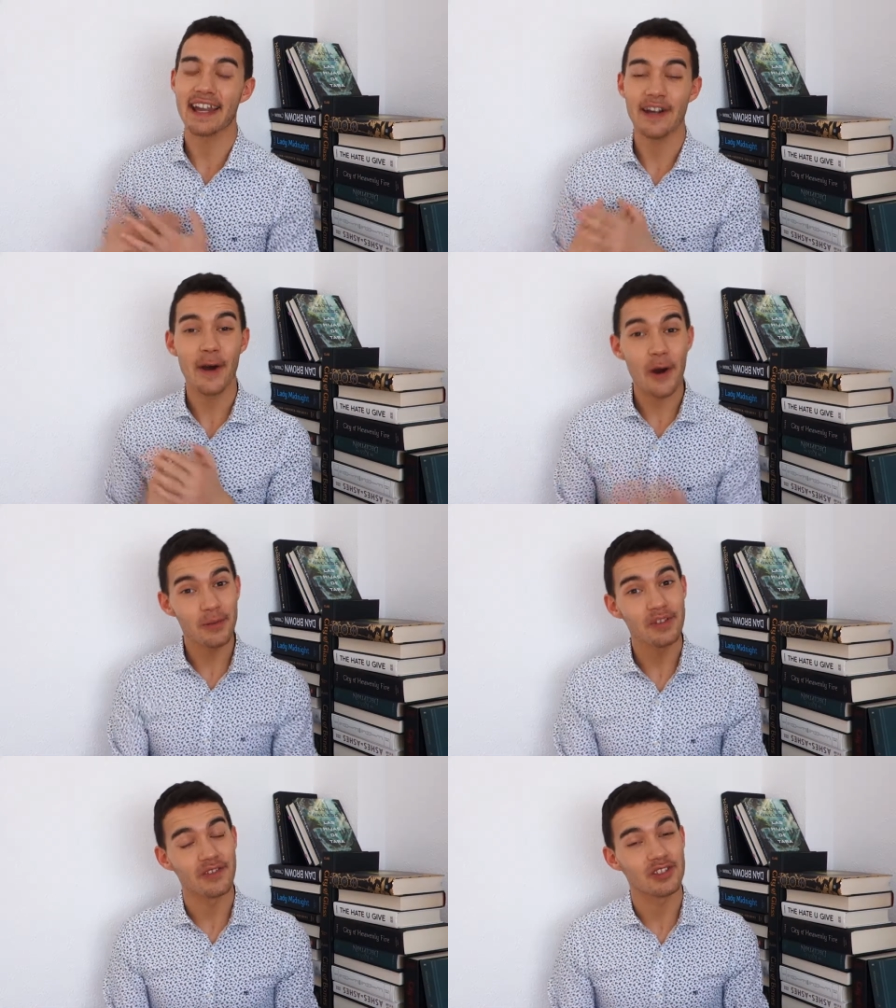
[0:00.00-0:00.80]
I
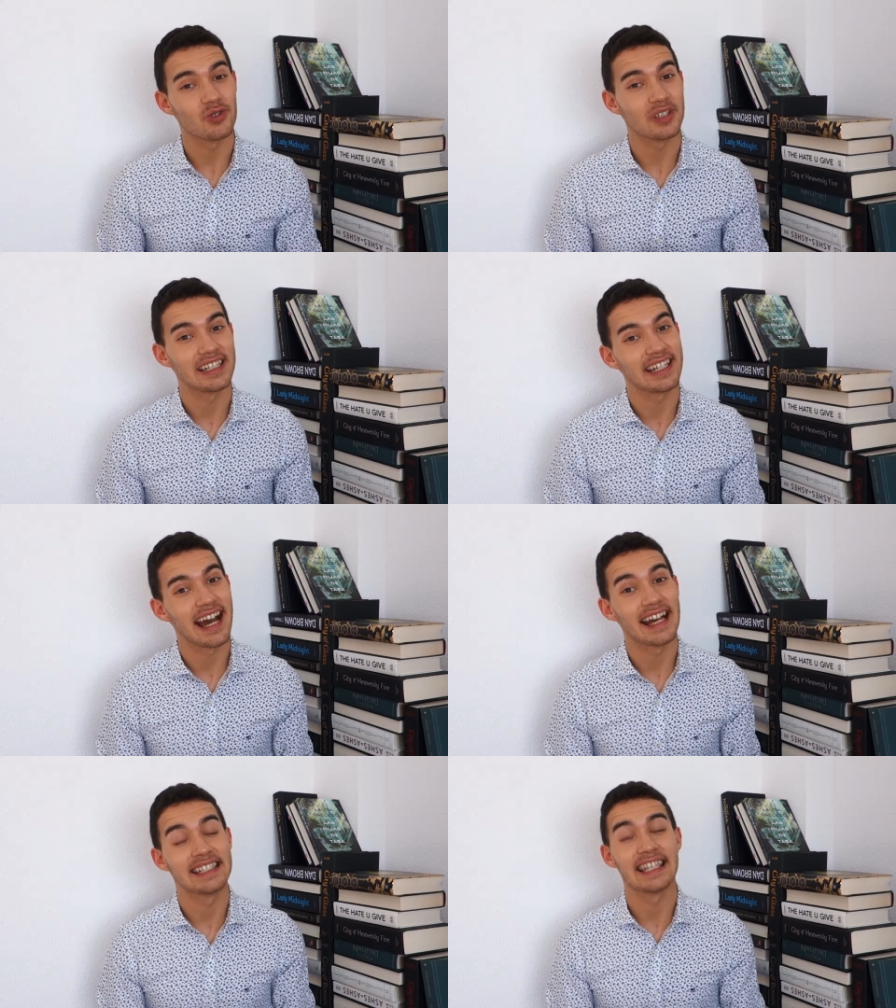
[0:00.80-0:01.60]
hope you enjoyed it,
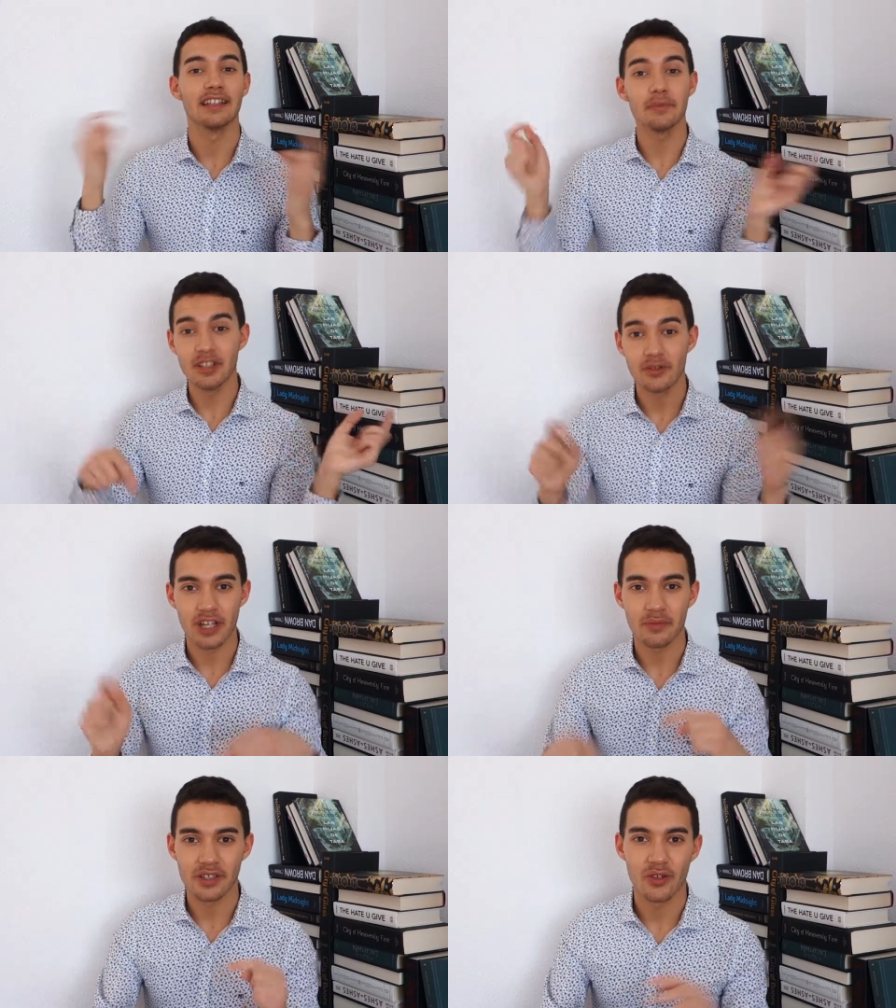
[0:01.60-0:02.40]
guys. Let me know
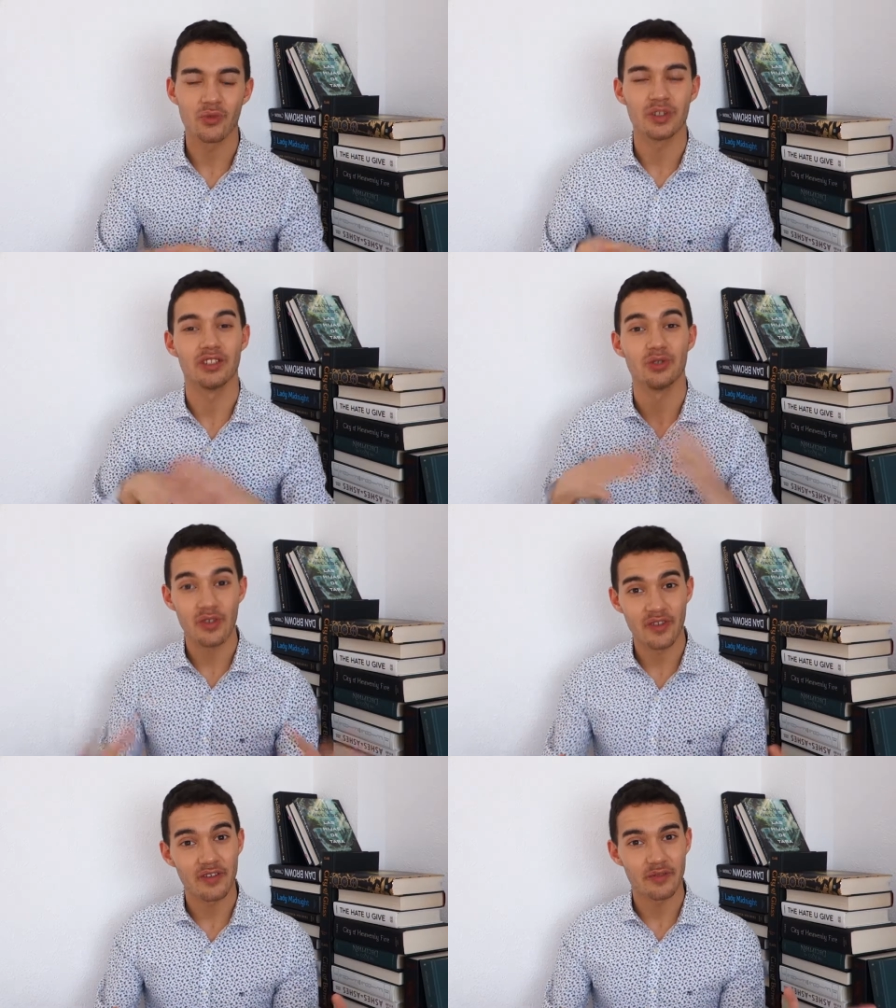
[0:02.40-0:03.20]
down below what
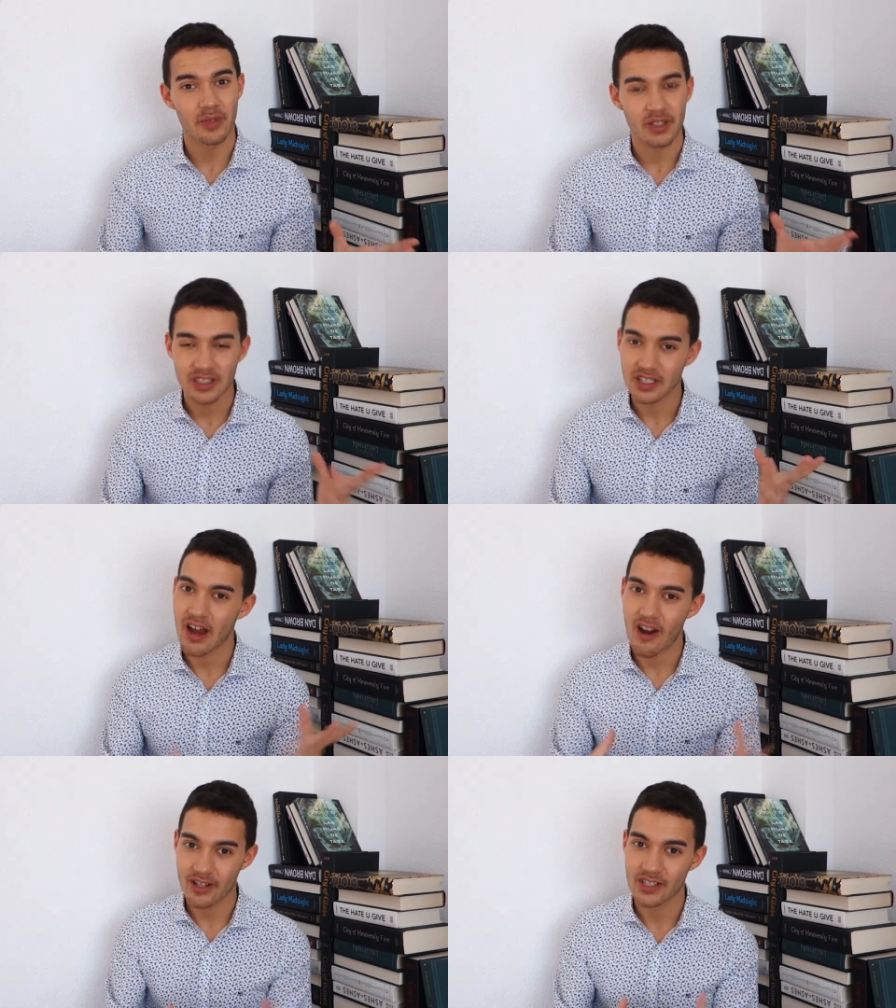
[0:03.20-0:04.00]
your favorite books
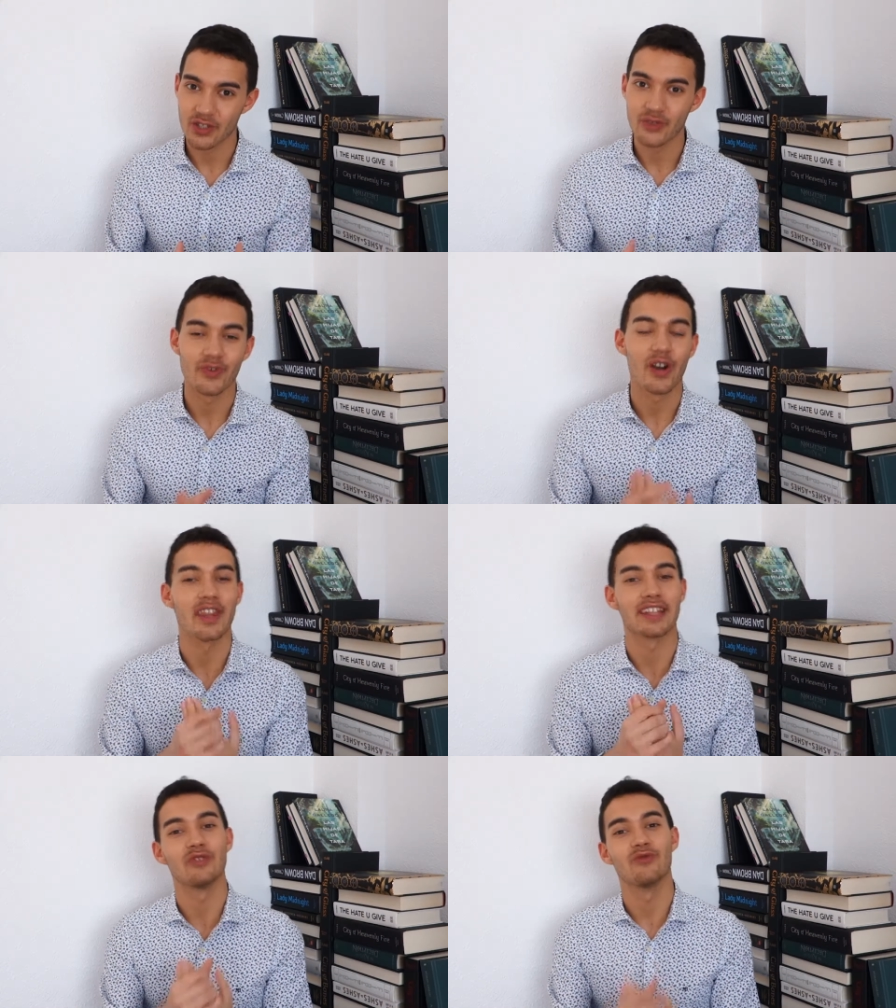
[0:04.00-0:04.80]
are so far
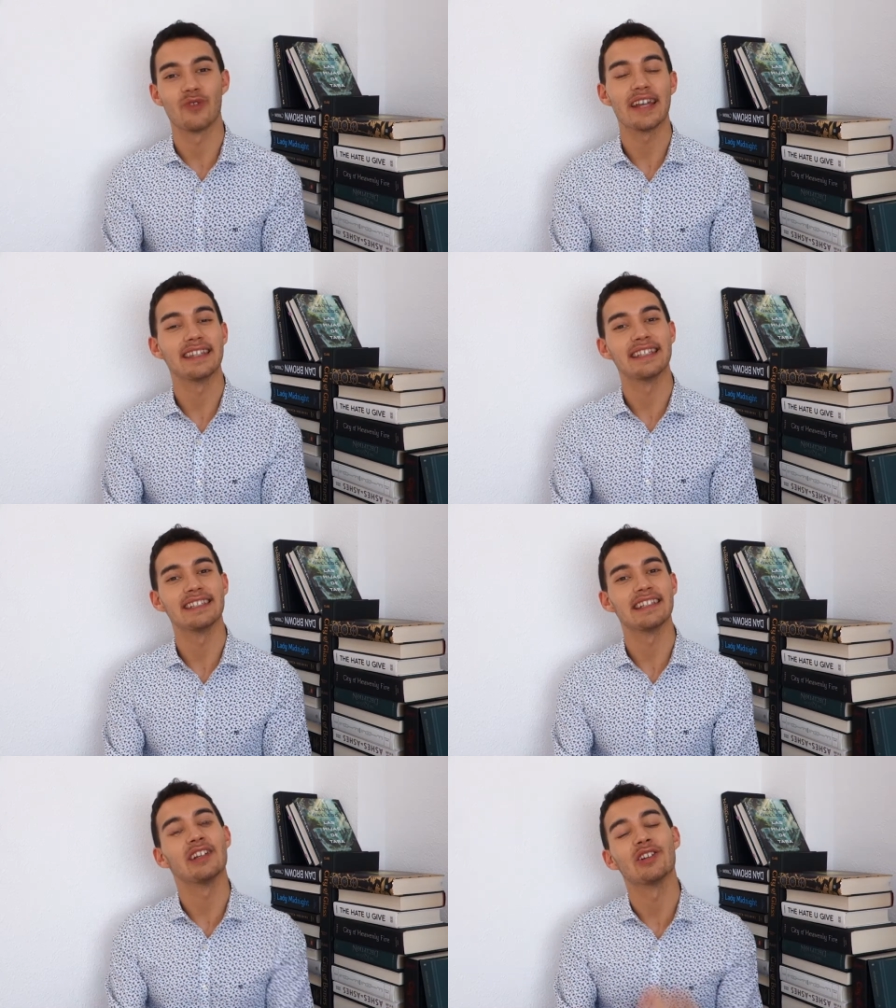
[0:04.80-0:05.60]
that you've read
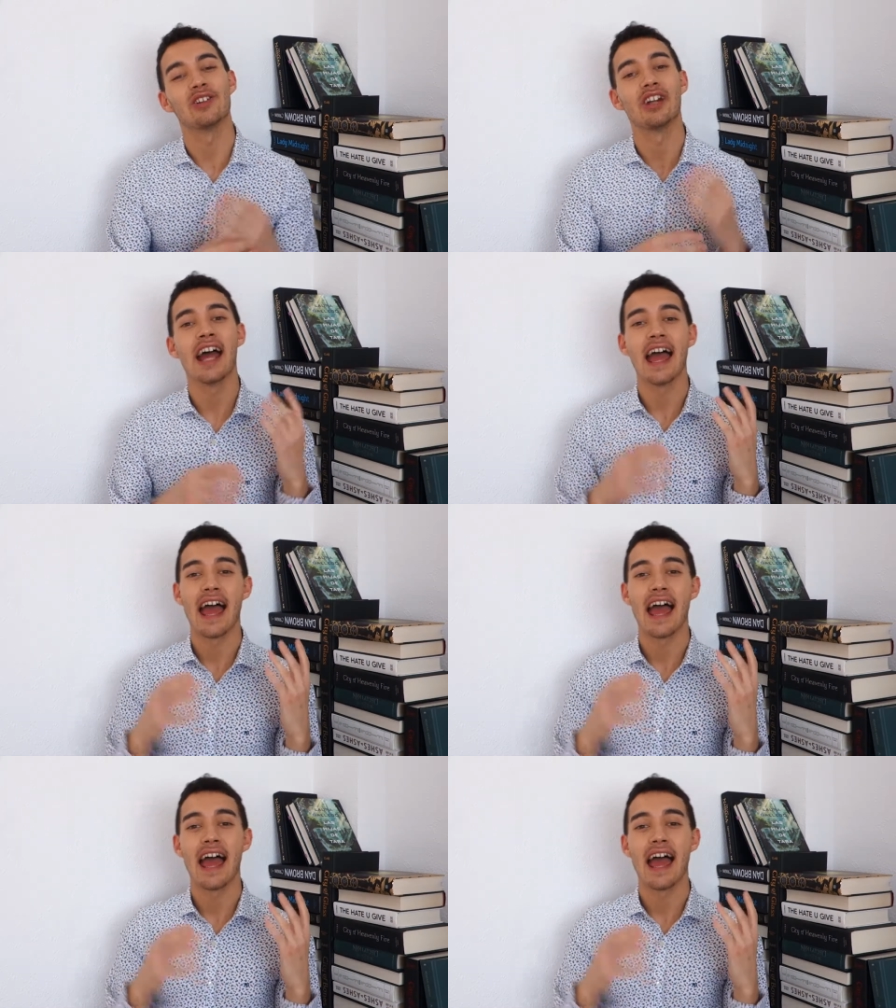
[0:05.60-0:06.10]
this year